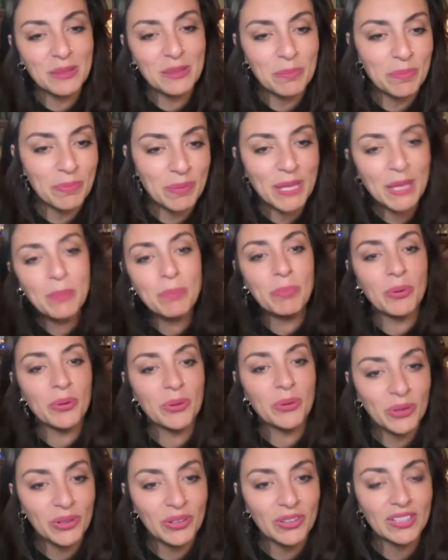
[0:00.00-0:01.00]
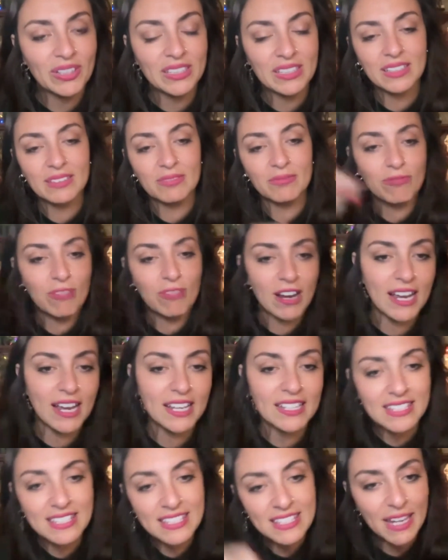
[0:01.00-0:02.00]
the people and write
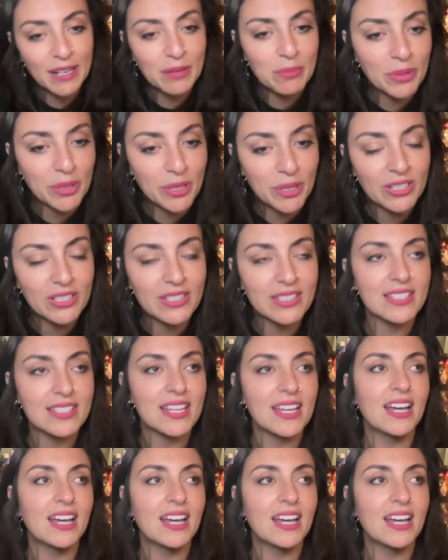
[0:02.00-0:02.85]
and sign books.